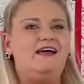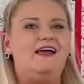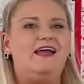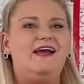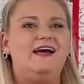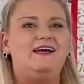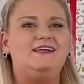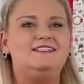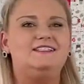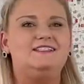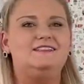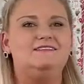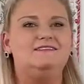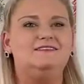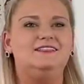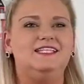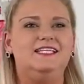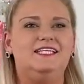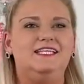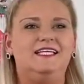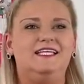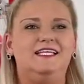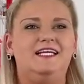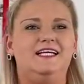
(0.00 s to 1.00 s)

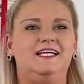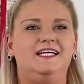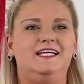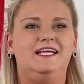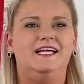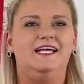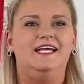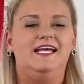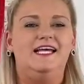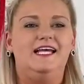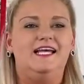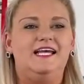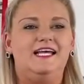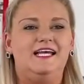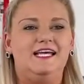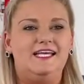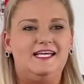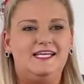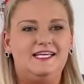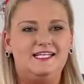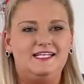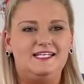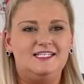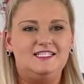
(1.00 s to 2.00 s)
lastly,
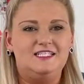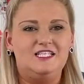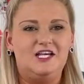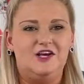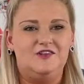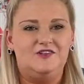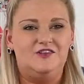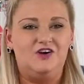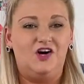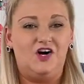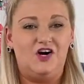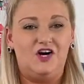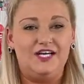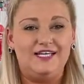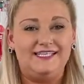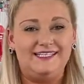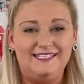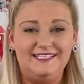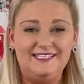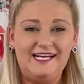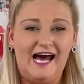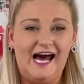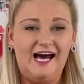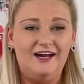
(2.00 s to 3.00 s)
is the
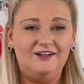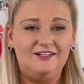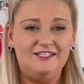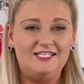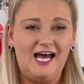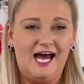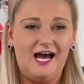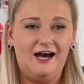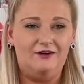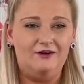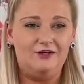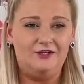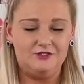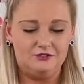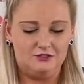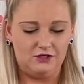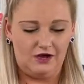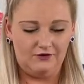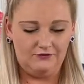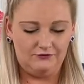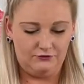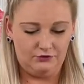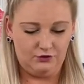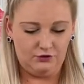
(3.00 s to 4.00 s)
Get Out of Town
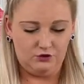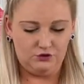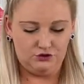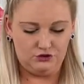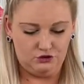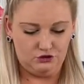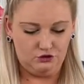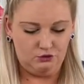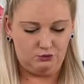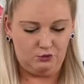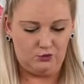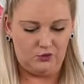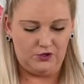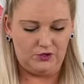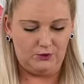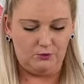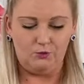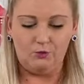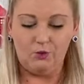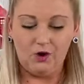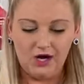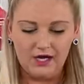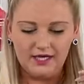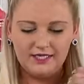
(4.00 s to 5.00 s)
Duffel
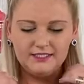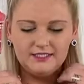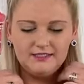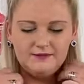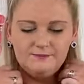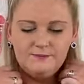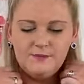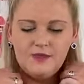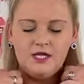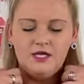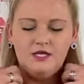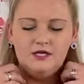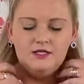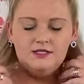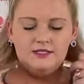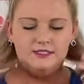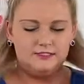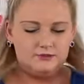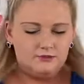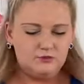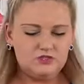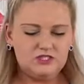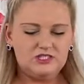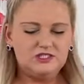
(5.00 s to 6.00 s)
2.1.
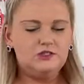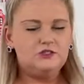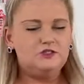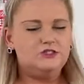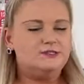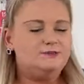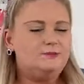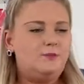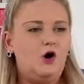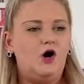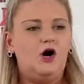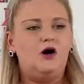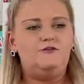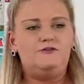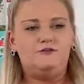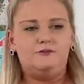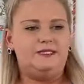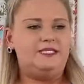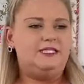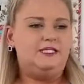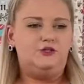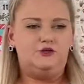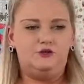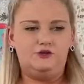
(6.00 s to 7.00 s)
This one's a little small for
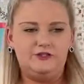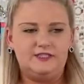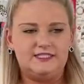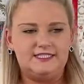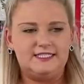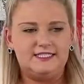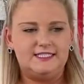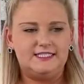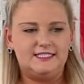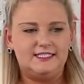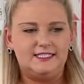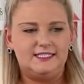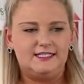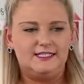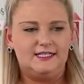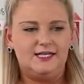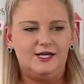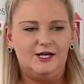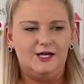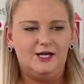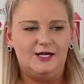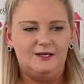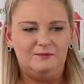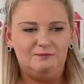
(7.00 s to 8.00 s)
me and Chrissy,
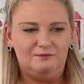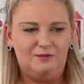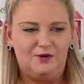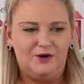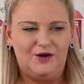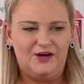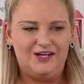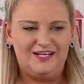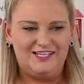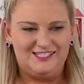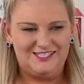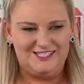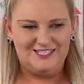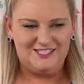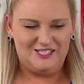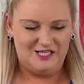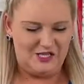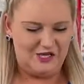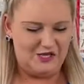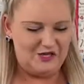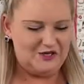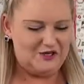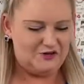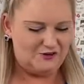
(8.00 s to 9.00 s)
but it's still
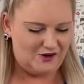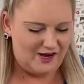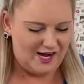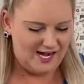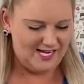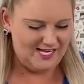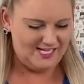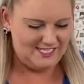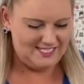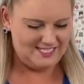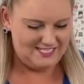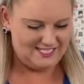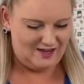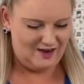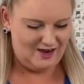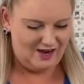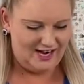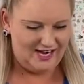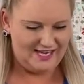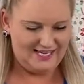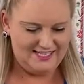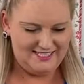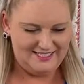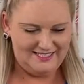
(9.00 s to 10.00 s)
a great
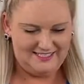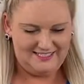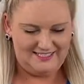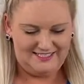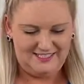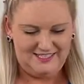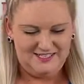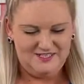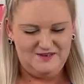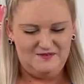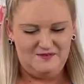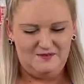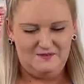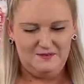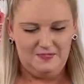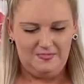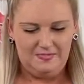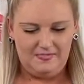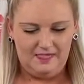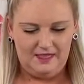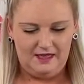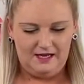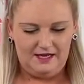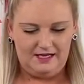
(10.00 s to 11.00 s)
size.
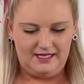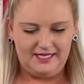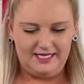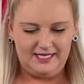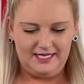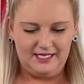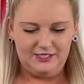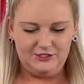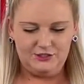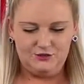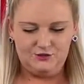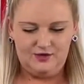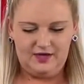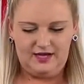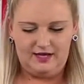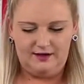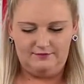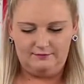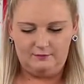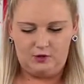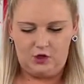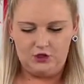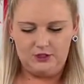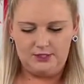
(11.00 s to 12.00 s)
Again, you
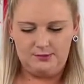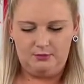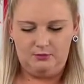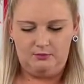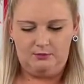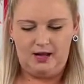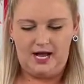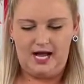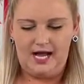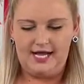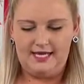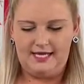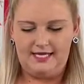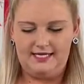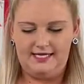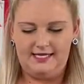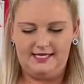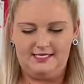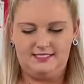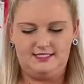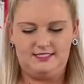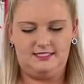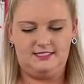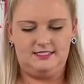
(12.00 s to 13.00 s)
have multiple
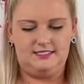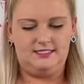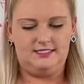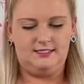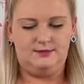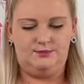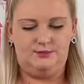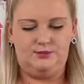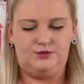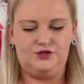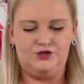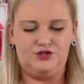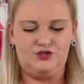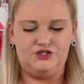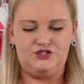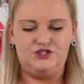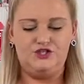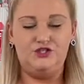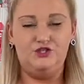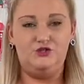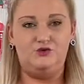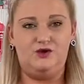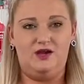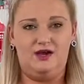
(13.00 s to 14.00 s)
pockets and zippers.
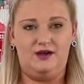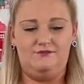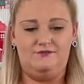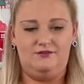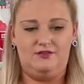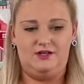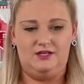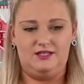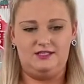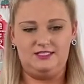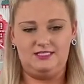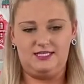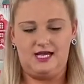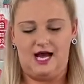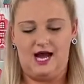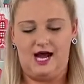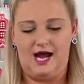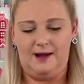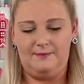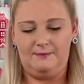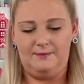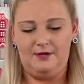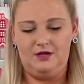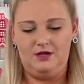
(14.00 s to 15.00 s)
You have the
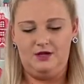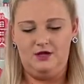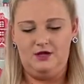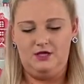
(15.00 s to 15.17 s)
top